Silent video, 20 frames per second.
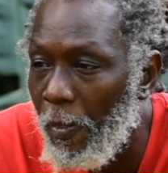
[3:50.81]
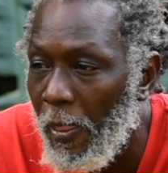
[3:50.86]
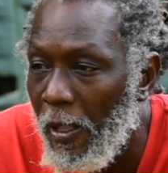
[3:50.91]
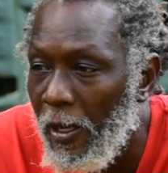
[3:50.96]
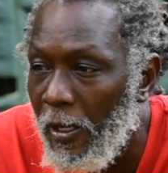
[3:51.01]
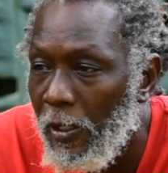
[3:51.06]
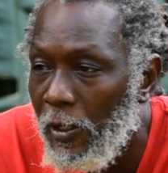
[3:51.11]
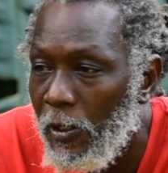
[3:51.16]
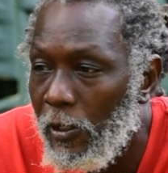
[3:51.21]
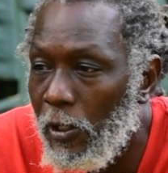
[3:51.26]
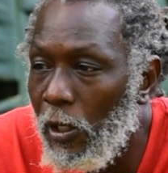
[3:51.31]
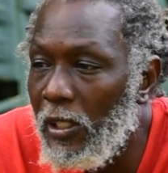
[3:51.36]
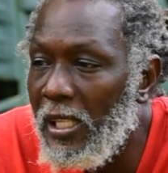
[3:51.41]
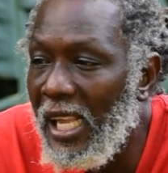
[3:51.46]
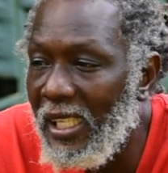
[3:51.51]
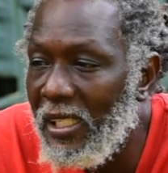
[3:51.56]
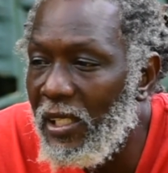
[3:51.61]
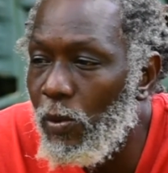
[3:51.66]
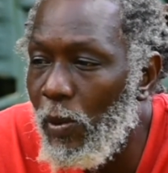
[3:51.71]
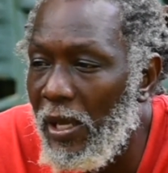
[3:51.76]
So that is
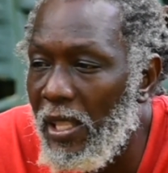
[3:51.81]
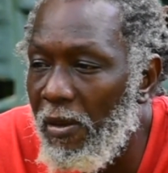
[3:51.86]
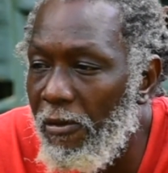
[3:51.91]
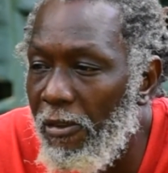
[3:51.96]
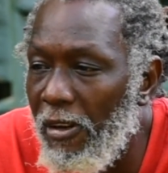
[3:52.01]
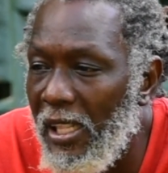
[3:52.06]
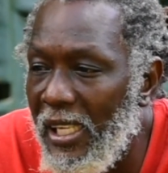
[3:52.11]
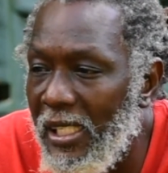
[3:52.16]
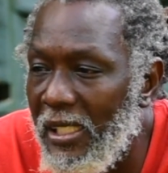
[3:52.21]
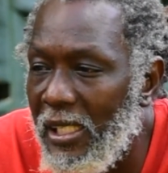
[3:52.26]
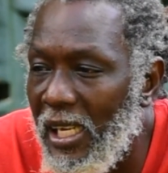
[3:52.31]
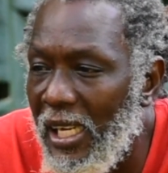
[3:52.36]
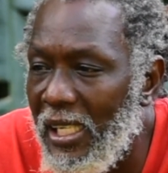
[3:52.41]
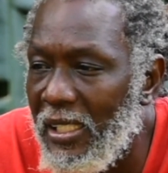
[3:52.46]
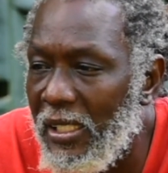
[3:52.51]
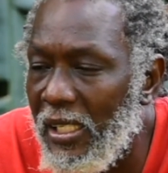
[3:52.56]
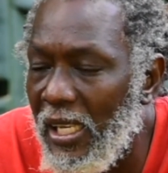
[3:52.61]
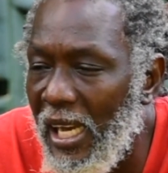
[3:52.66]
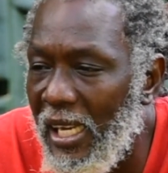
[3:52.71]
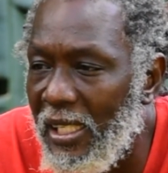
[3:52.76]
what the village
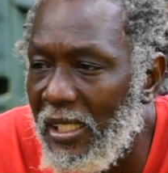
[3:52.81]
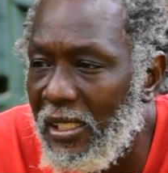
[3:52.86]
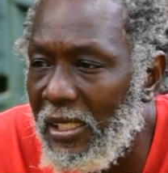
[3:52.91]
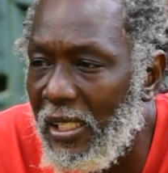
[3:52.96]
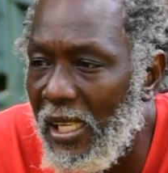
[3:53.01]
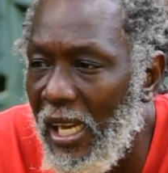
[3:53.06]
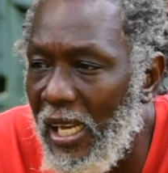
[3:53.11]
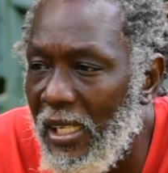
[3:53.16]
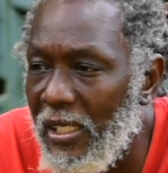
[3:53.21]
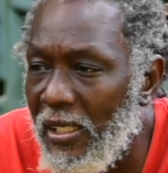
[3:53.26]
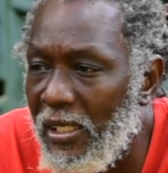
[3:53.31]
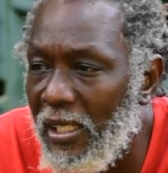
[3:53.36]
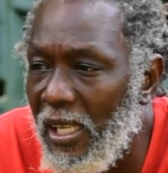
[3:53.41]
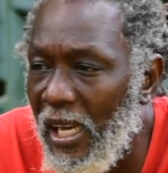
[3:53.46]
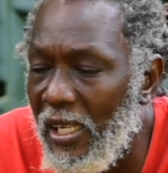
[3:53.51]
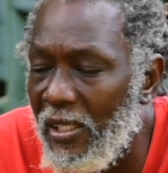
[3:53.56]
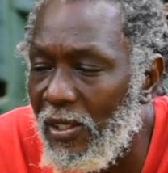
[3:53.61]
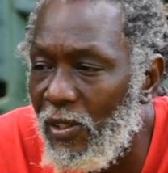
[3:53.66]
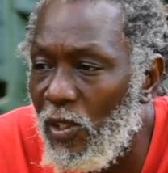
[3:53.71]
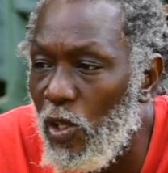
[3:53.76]
has
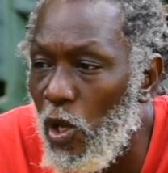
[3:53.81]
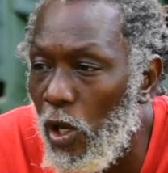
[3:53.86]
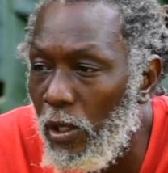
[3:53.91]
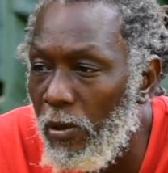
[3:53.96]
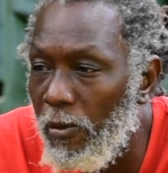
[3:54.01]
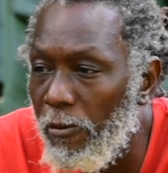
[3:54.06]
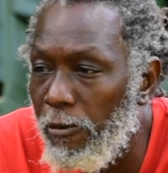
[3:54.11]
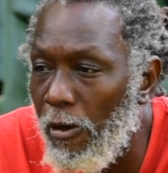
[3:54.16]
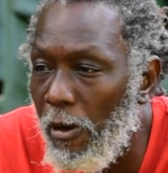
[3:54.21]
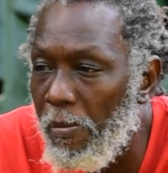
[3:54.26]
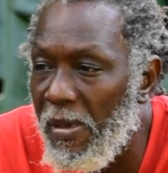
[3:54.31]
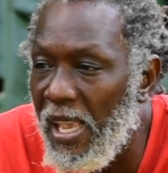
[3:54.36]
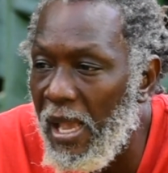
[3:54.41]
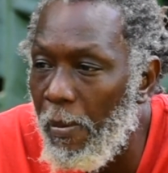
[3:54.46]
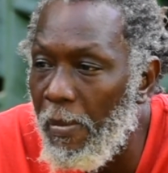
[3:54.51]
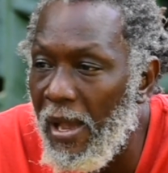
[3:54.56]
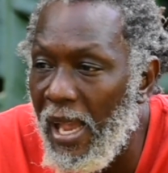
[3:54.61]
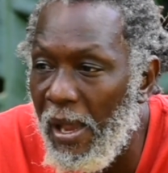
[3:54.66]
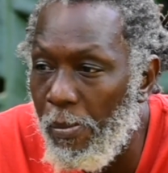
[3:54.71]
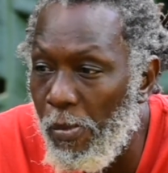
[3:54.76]
done for me and my
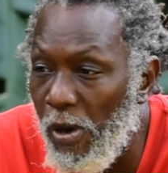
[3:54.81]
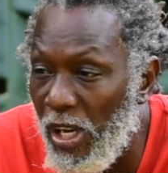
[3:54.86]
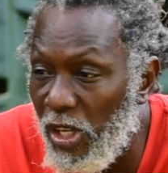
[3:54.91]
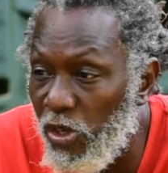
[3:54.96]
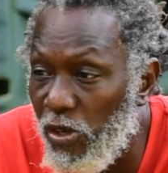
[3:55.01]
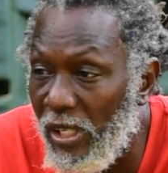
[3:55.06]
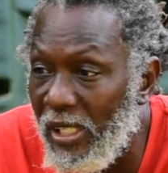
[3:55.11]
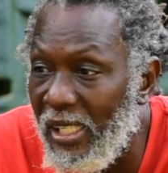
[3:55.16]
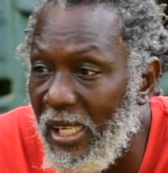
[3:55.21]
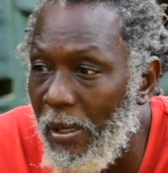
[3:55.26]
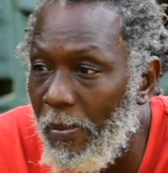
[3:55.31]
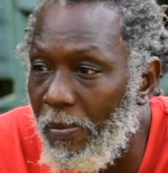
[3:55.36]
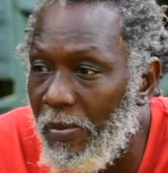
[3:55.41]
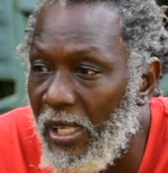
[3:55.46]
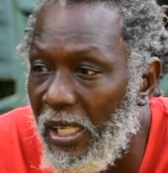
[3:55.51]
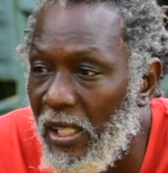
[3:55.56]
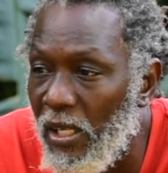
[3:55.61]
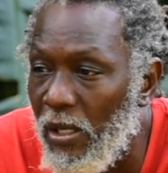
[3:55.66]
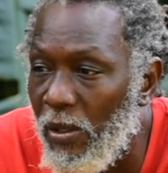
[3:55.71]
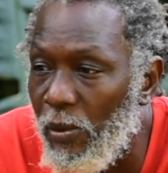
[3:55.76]
brethren, and you know,
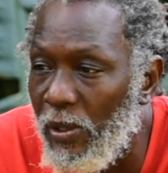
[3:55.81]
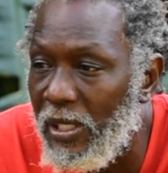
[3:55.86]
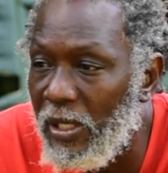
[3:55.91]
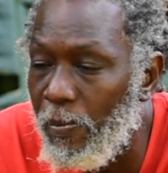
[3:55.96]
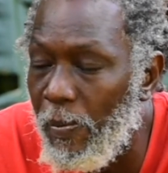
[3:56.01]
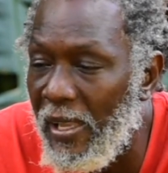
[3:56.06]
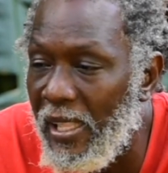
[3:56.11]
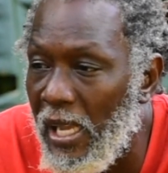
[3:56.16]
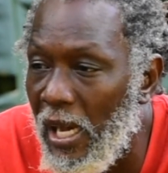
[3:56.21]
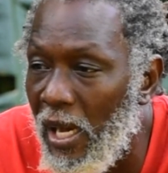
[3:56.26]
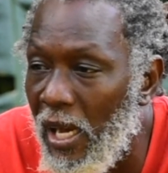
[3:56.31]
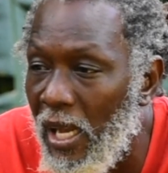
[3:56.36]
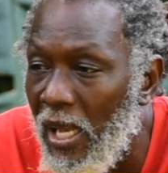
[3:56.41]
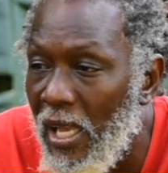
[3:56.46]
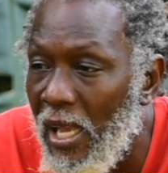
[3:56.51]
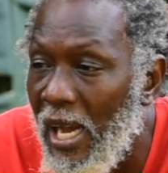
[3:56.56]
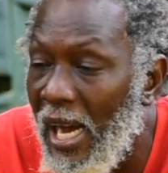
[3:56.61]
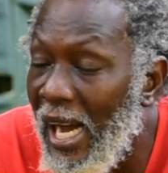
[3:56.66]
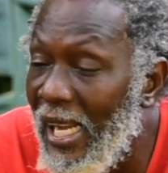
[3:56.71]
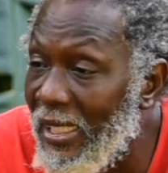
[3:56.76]
we spend
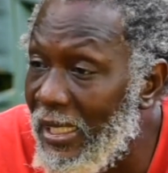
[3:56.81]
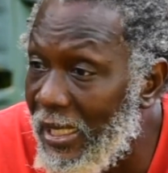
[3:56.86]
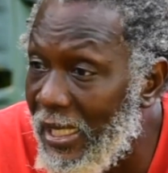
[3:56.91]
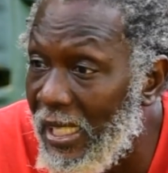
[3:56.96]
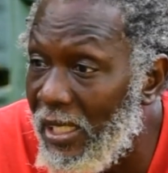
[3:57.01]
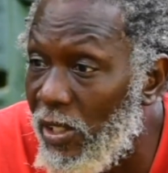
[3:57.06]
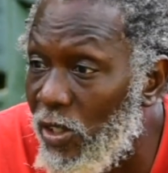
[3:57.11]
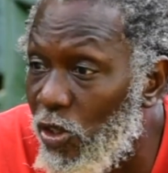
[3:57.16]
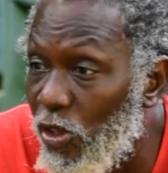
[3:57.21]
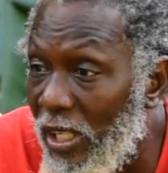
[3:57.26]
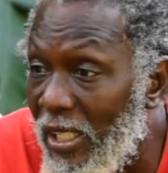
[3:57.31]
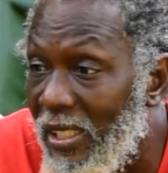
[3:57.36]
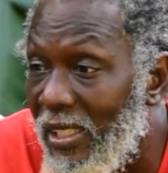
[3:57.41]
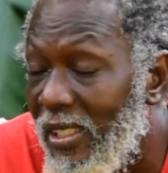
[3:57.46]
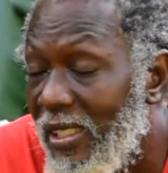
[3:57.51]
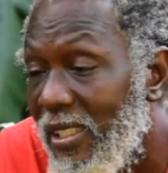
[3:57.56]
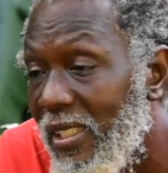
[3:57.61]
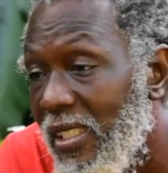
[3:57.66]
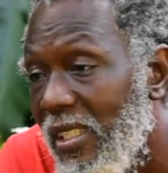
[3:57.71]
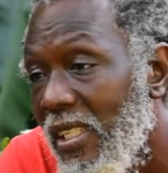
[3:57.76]
ancestrings,
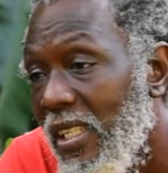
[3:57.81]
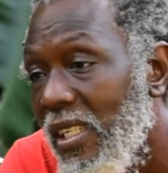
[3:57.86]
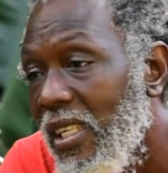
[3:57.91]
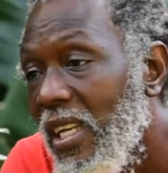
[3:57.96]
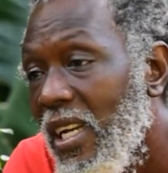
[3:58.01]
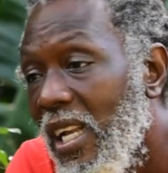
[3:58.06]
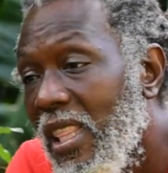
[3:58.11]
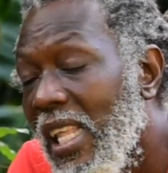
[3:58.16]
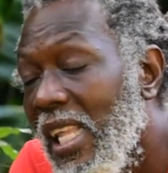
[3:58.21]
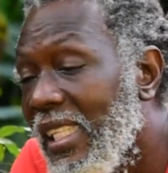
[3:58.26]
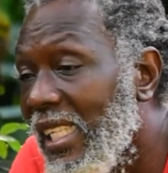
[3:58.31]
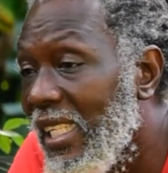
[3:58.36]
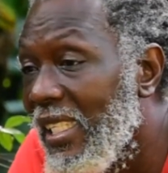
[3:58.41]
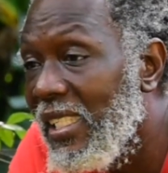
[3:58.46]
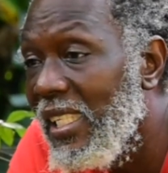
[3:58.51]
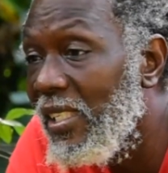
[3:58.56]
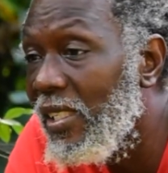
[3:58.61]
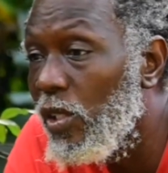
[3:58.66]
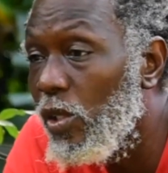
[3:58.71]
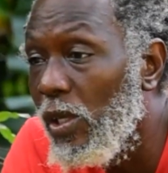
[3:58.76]
a lot of
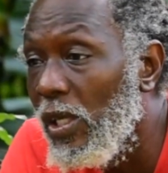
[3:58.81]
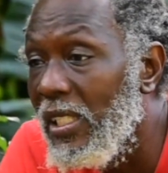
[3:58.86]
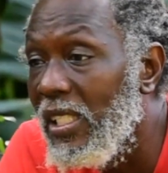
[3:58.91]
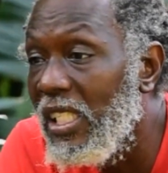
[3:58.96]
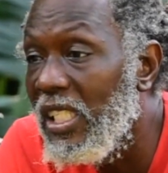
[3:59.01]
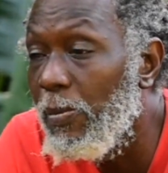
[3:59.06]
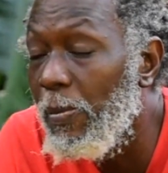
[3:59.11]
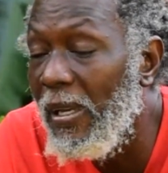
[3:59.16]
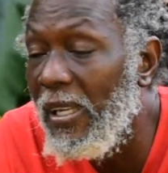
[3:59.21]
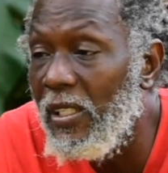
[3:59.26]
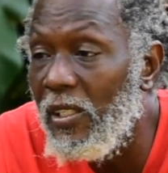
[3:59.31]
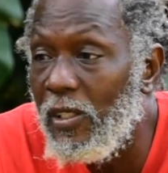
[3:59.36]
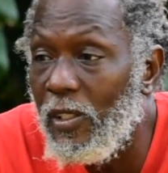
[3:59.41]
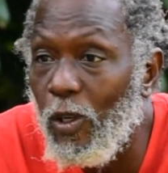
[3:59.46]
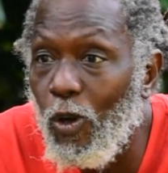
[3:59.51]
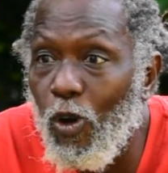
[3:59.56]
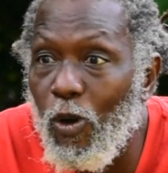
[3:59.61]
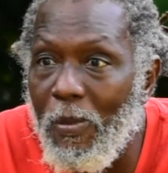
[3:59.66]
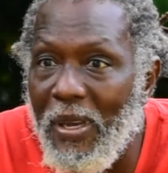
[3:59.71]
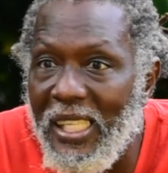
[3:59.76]
sistrings, spend so
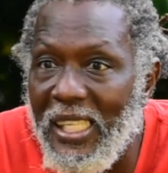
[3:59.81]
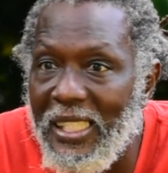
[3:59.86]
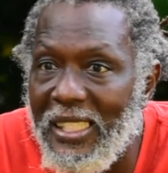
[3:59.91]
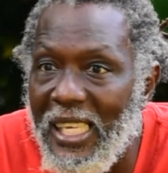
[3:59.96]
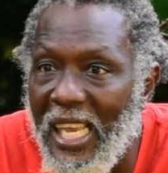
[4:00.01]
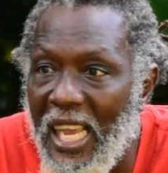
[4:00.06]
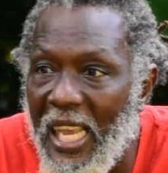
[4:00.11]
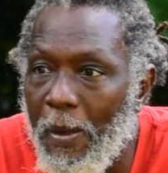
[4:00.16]
many time